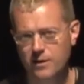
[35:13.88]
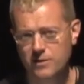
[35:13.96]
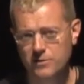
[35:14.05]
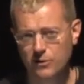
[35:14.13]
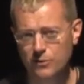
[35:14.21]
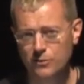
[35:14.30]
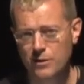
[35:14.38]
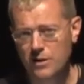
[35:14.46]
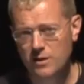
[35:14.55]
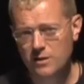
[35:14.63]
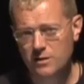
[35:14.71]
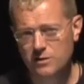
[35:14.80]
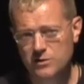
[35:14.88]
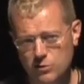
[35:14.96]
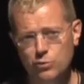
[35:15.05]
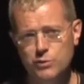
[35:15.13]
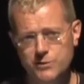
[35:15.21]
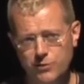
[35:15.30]
So
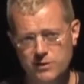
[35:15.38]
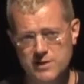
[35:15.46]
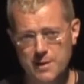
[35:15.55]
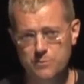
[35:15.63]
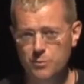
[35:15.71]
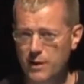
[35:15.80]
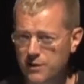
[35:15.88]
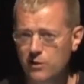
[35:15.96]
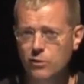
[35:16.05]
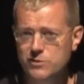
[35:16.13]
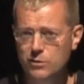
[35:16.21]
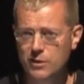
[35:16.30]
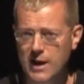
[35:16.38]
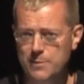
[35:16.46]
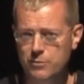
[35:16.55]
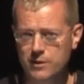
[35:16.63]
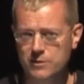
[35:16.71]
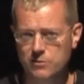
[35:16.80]
schools, for example, but I think also
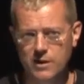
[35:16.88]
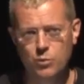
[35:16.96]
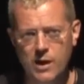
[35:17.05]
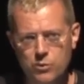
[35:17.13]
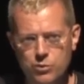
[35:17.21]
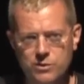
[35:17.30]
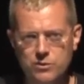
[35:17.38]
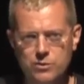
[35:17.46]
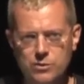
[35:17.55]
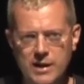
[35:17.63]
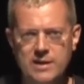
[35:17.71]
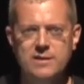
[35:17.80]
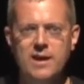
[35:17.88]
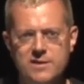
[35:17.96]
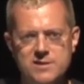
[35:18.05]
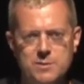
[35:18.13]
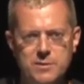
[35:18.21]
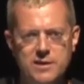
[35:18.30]
libraries, right? Why wouldn't you lend
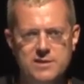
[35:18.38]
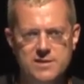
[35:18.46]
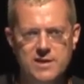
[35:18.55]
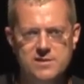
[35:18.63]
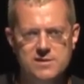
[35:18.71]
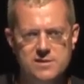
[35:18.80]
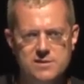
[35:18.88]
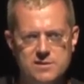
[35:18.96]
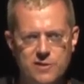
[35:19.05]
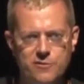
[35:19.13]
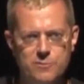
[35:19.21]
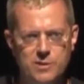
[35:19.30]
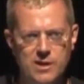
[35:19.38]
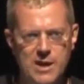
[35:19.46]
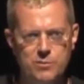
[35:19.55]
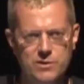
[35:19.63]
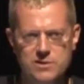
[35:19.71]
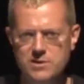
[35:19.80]
out some of these sensors and stuff from a
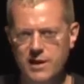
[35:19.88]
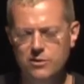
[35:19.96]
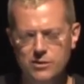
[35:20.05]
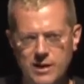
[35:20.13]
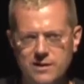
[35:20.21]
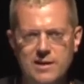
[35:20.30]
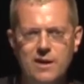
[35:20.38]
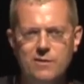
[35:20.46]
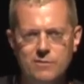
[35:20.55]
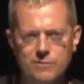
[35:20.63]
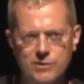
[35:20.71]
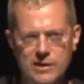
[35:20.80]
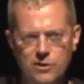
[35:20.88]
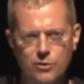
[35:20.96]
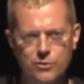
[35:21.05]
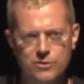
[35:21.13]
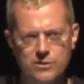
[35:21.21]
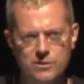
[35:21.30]
library, just like you lend out
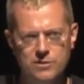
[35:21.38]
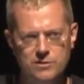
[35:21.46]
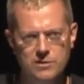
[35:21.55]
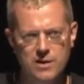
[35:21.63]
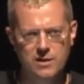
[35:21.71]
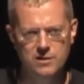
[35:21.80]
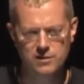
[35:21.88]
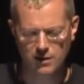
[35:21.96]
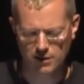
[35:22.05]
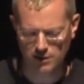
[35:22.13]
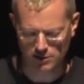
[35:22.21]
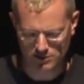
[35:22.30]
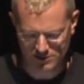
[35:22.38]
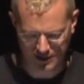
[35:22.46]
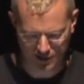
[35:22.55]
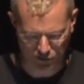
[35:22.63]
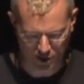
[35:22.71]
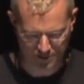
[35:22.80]
videos and
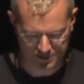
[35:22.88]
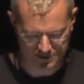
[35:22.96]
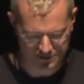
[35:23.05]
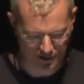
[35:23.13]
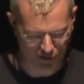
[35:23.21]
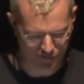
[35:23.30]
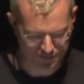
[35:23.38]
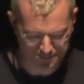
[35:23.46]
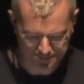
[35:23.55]
CD-ROMs and stuff?